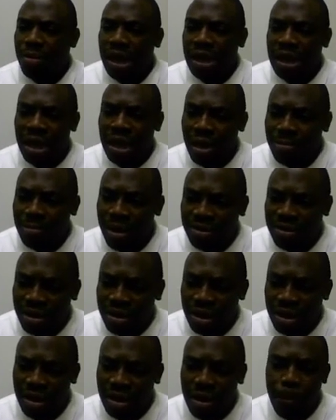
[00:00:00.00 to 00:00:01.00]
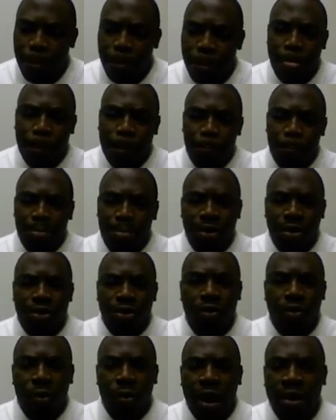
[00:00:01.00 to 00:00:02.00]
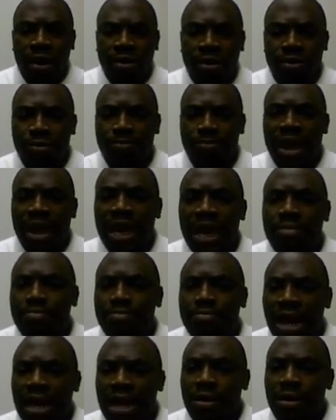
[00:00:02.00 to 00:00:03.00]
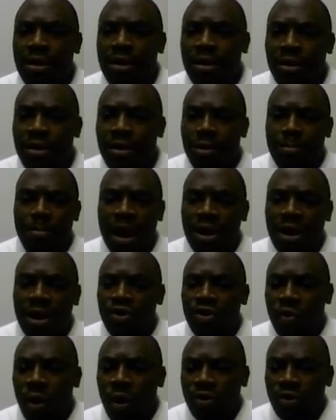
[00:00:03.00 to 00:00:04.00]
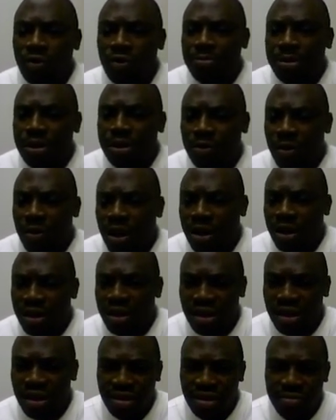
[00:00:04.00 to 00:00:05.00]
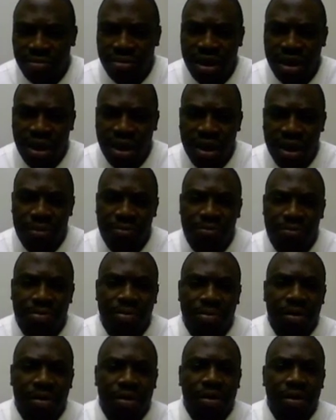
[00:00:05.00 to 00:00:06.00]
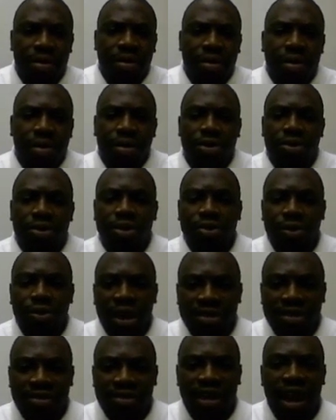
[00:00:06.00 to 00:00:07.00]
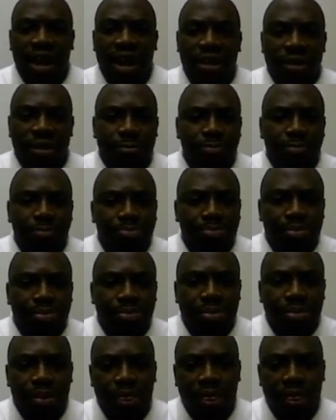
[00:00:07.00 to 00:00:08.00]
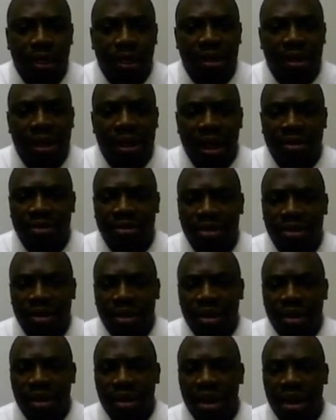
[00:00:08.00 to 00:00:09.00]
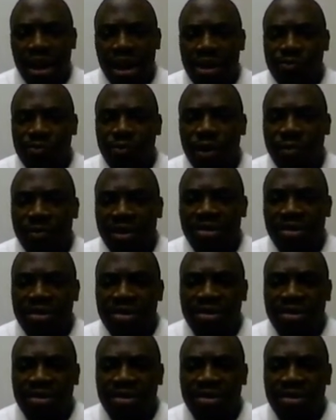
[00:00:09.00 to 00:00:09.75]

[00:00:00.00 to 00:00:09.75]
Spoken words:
your money haphazardly. You want to make money, but you want to build wealth at the same time. You need to understand that if you have a